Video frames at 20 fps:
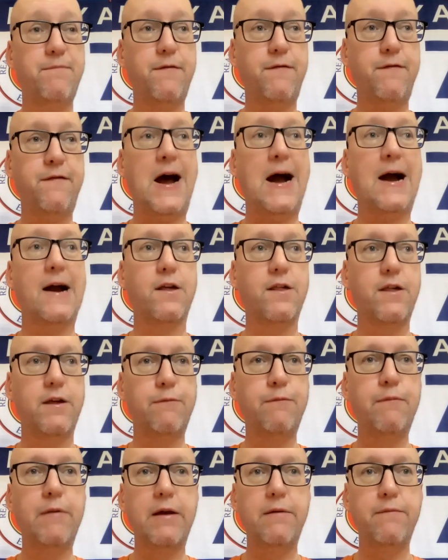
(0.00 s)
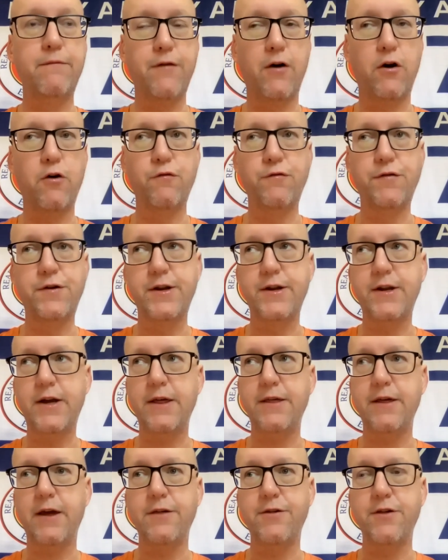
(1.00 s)
facts involved
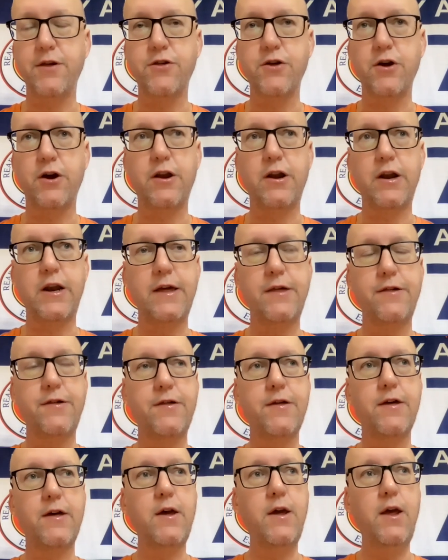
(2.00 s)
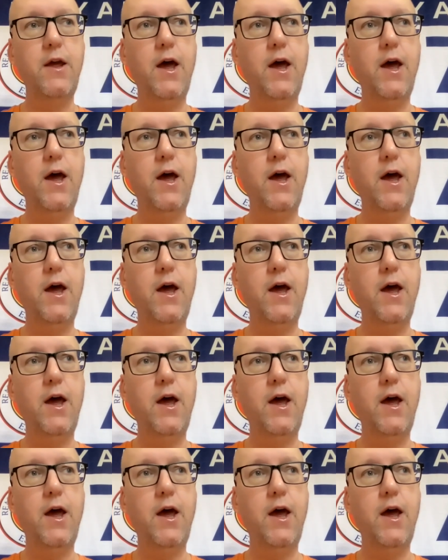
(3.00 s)
as a journalist.